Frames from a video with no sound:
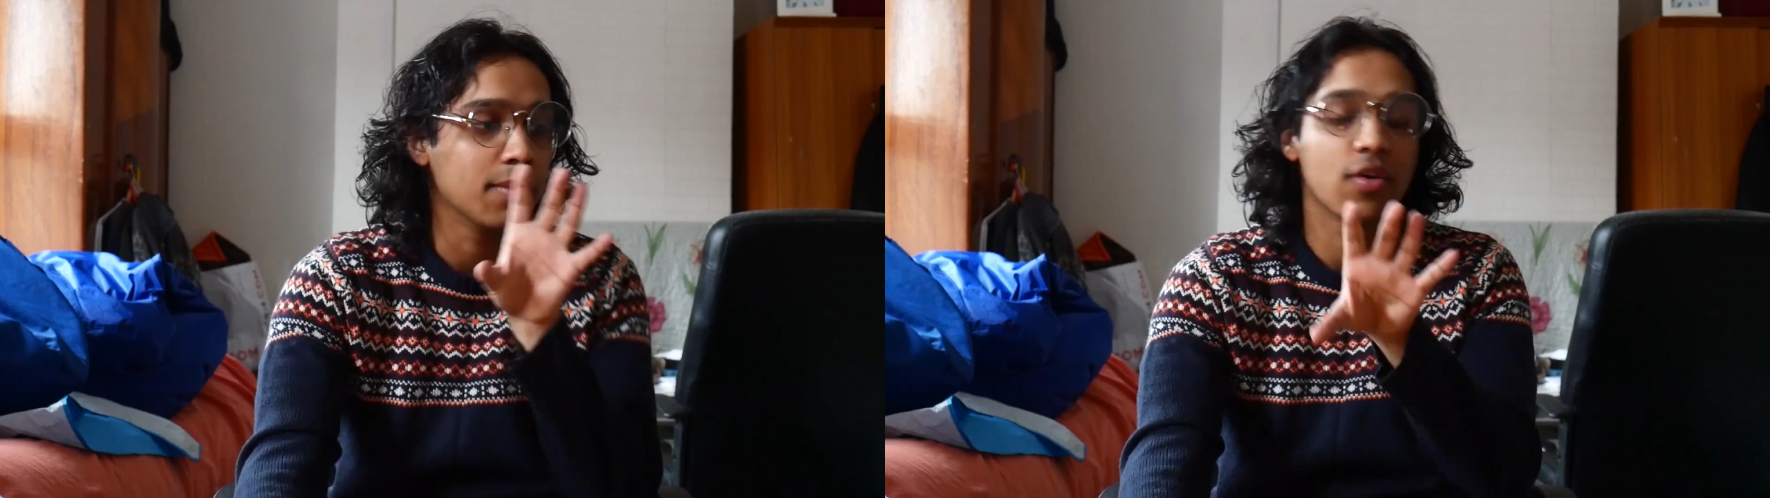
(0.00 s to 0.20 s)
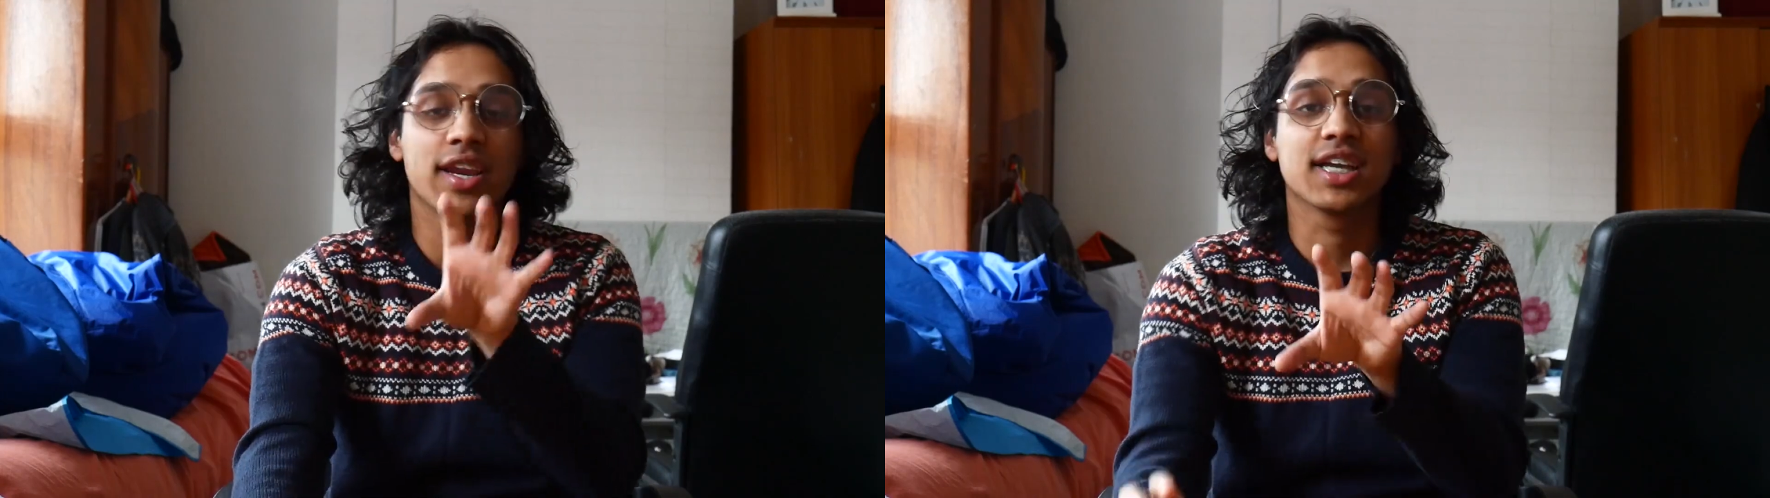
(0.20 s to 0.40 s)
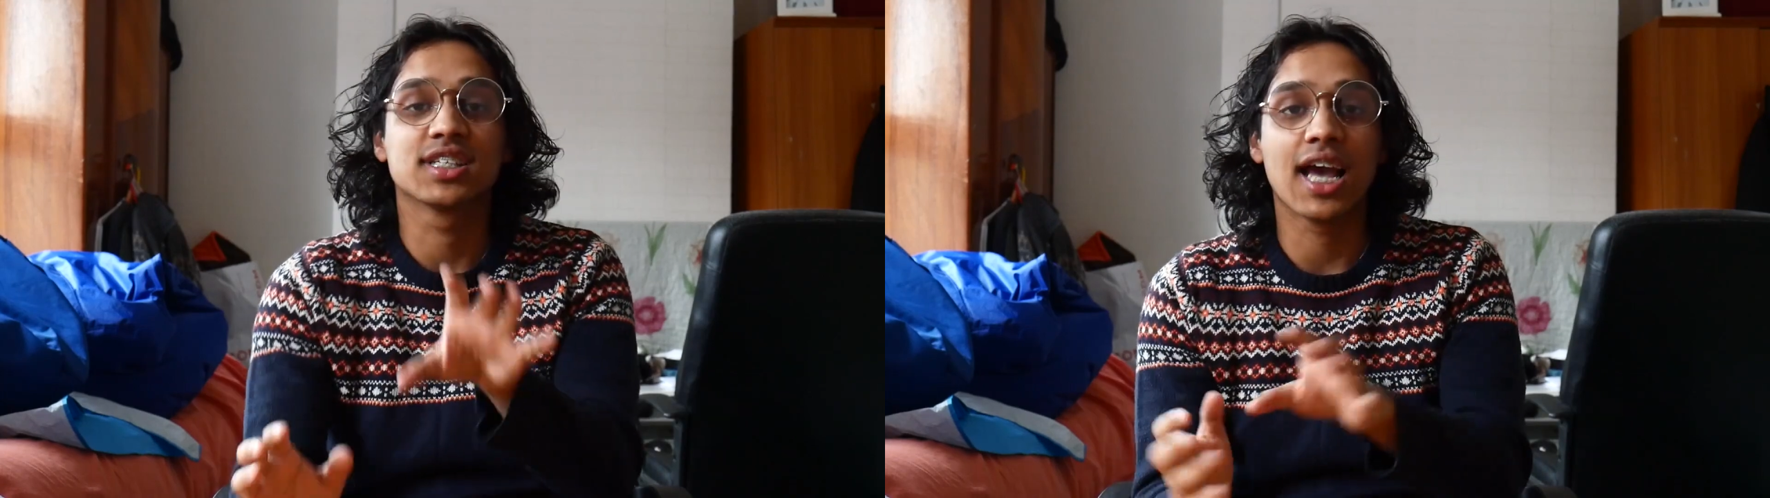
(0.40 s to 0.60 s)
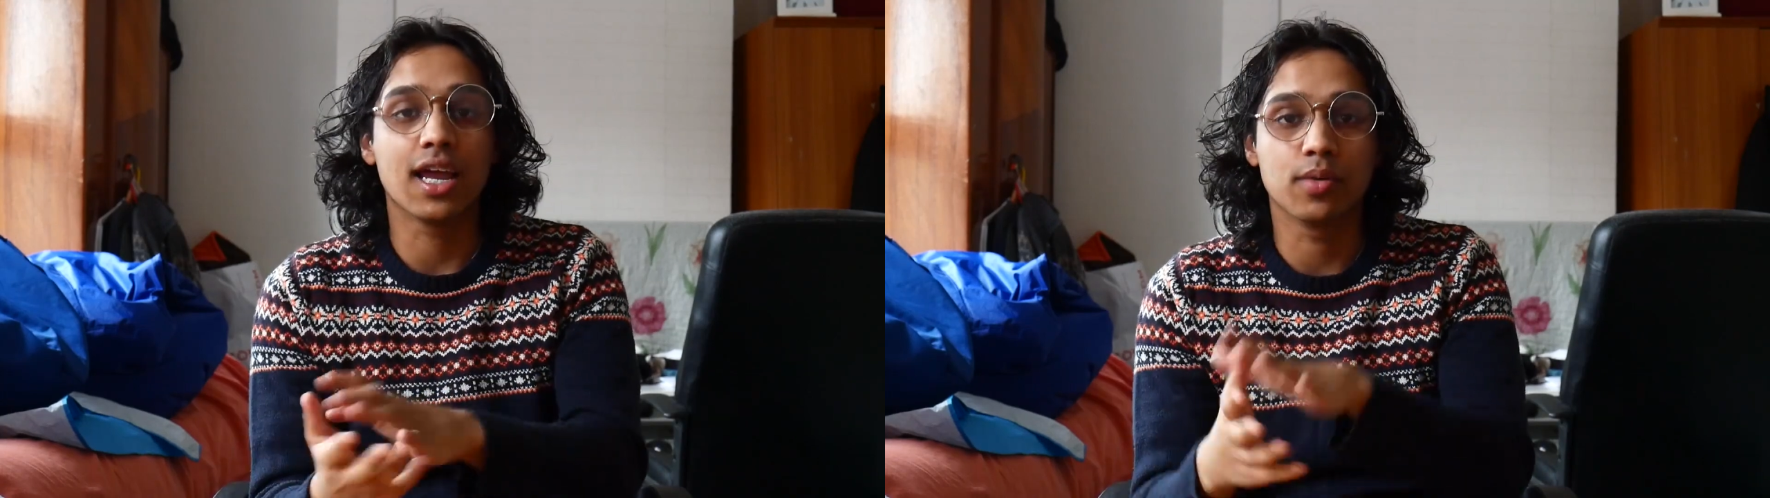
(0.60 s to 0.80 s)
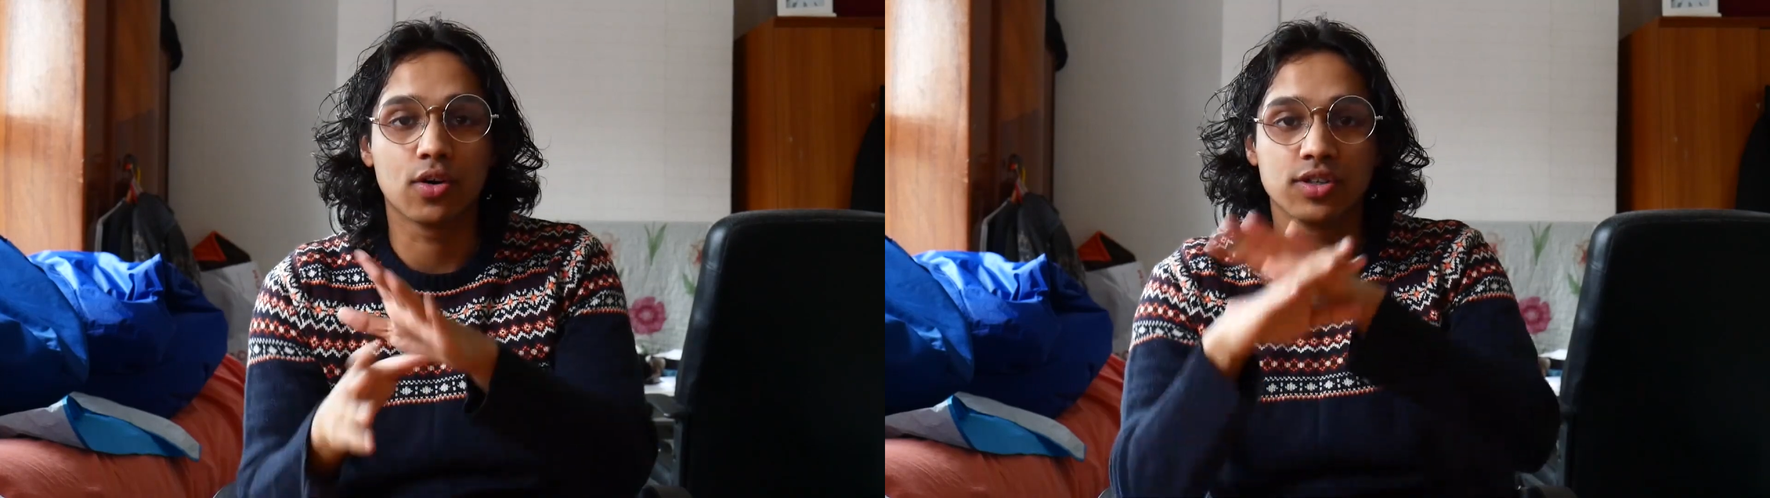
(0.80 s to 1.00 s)
I'm already
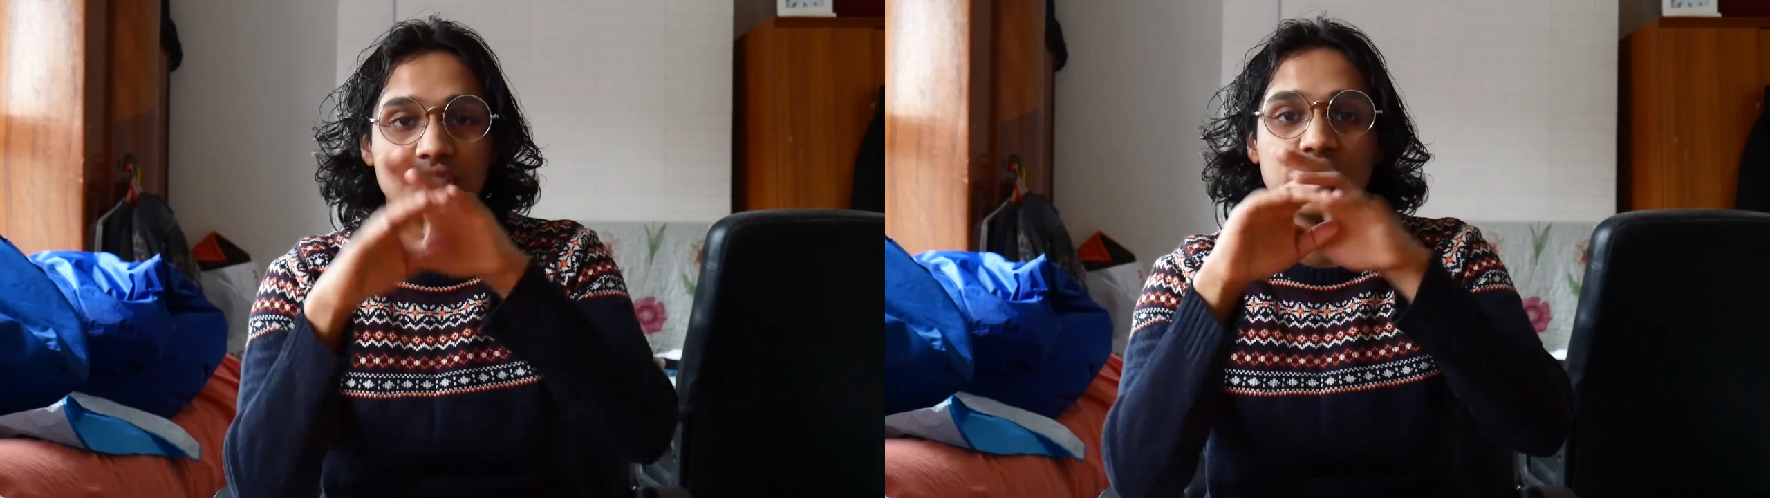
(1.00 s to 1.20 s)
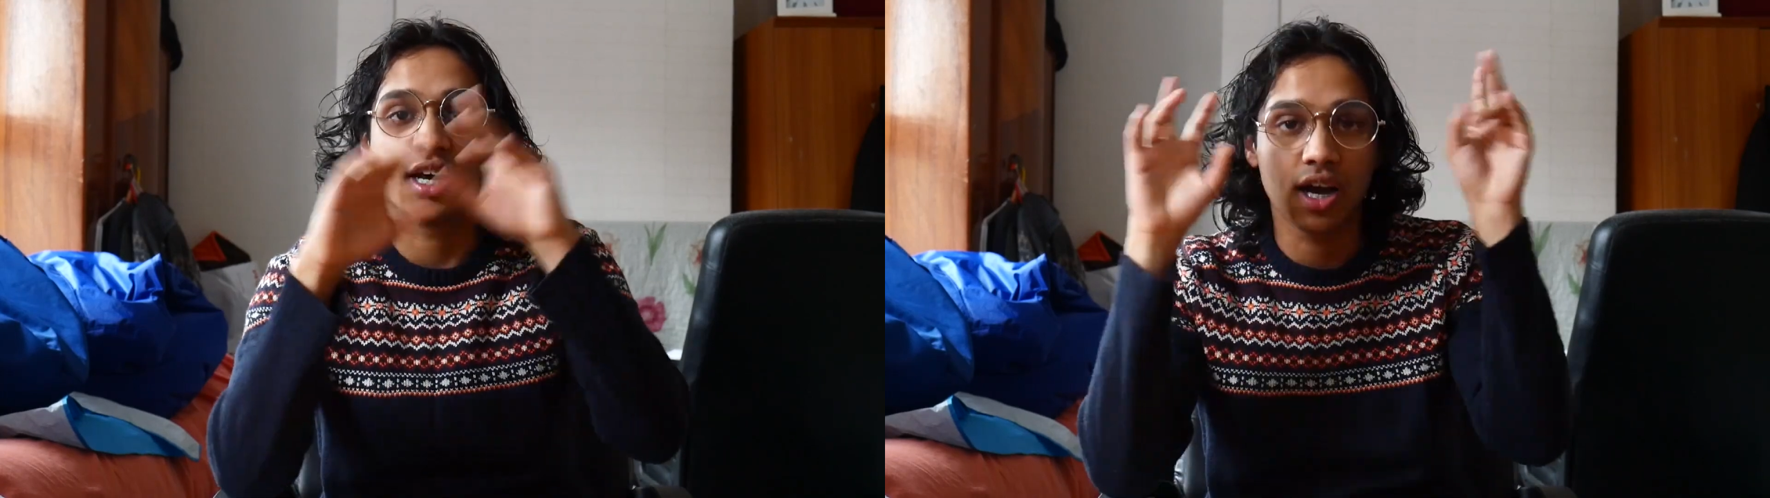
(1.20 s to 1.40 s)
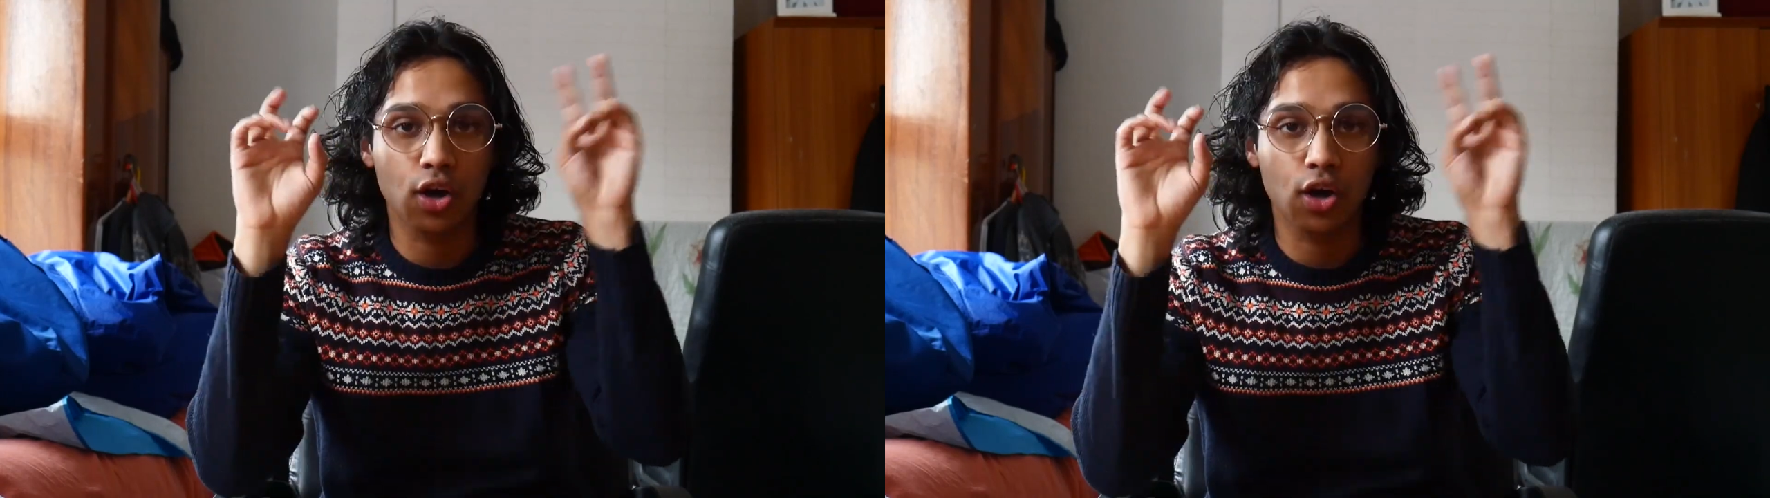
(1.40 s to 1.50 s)
excited because it's a